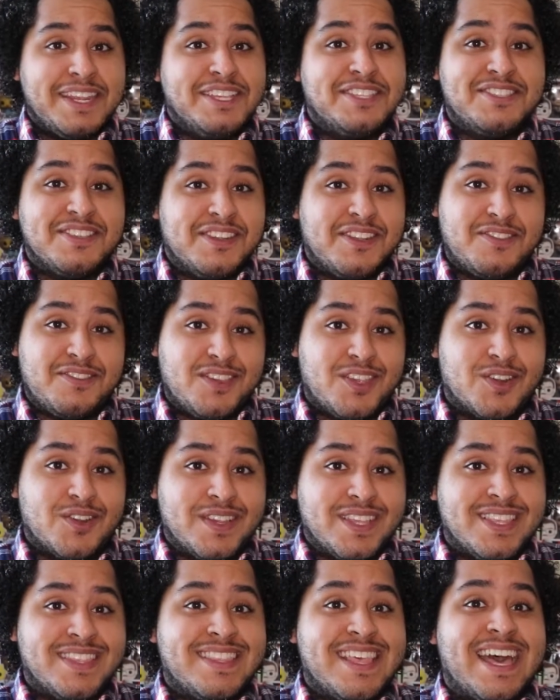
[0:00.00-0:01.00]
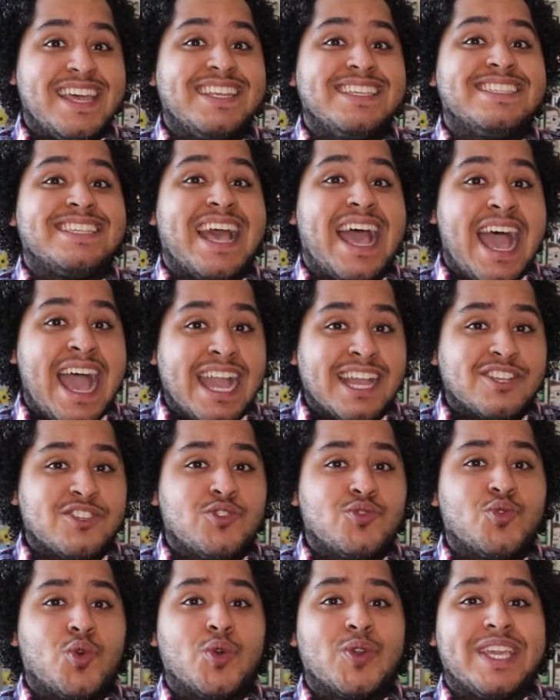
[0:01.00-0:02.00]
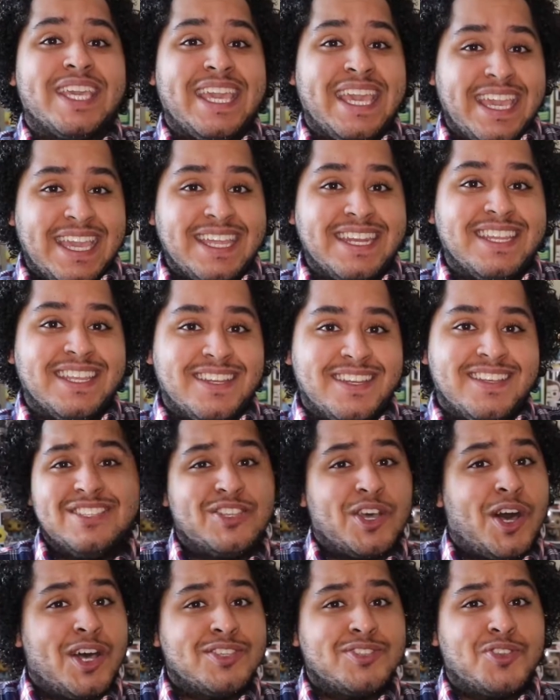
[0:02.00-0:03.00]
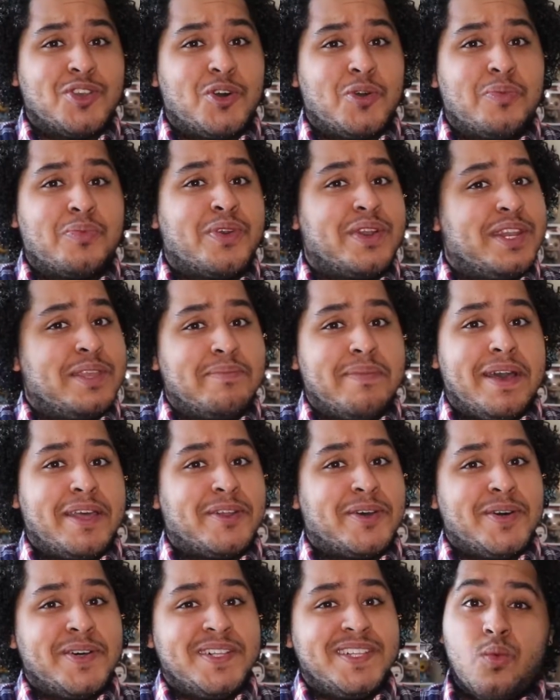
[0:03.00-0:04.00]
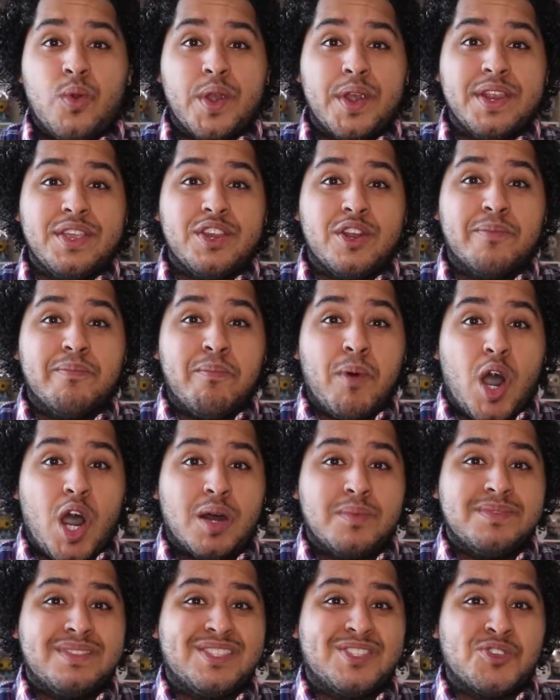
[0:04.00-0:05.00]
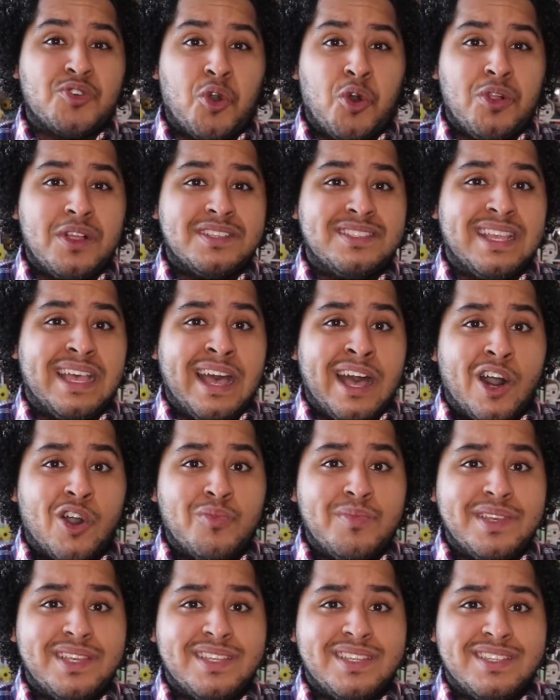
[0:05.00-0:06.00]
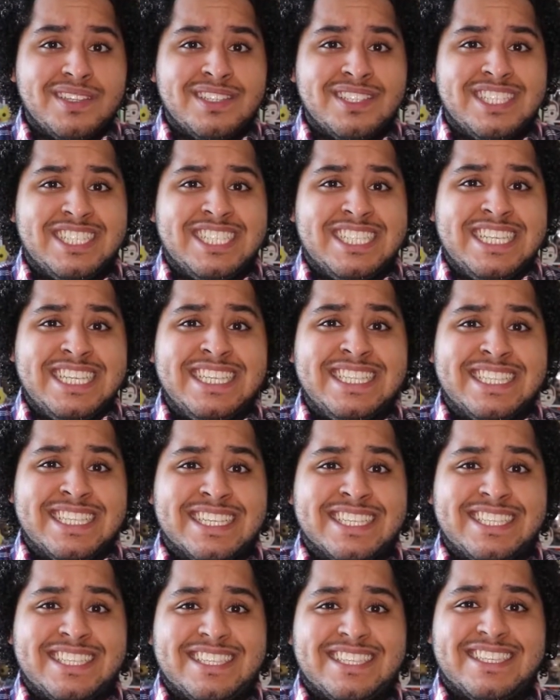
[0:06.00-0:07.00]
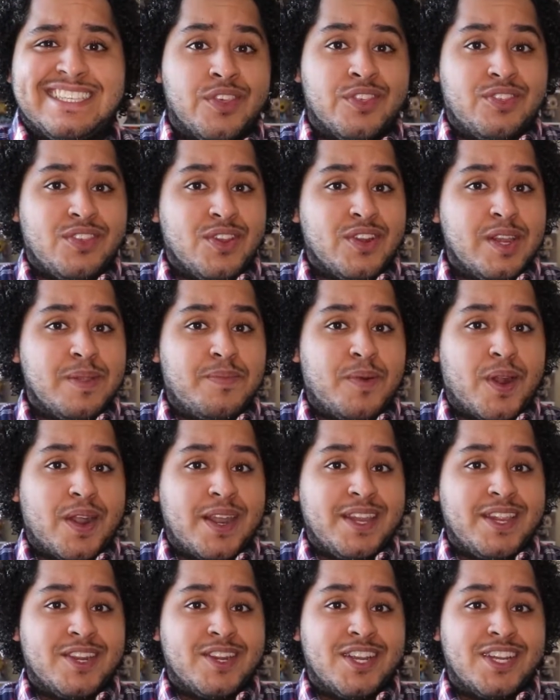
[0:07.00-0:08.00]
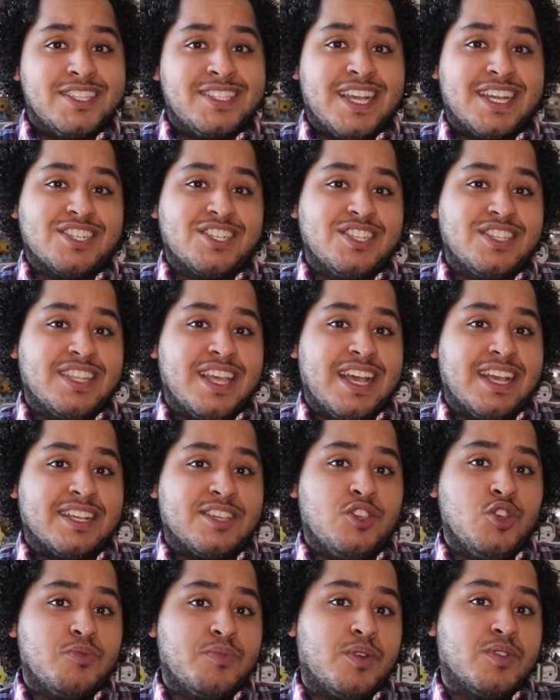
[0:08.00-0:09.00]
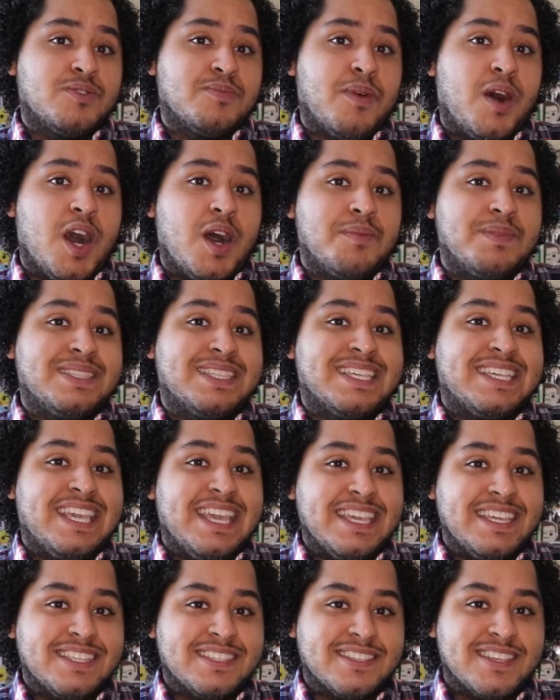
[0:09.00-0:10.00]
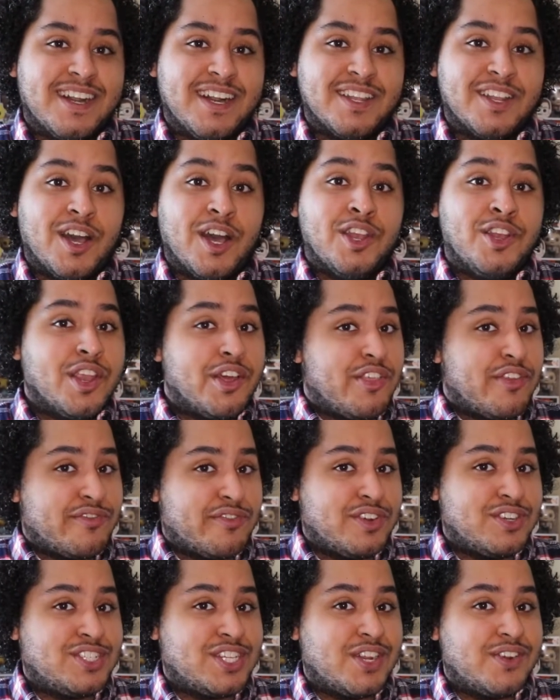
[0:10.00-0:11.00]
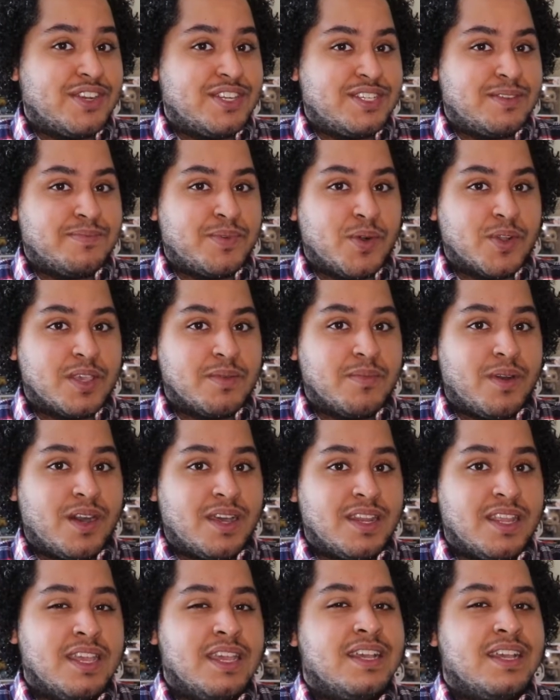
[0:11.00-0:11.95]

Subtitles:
isn't a theory. That is actual canon. It's also pretty metal. Wearing your mom's skull as a helmet? Jesus. The theory part here is actually that Cubone's mom is a Kangaskhan, another first generation Pokemon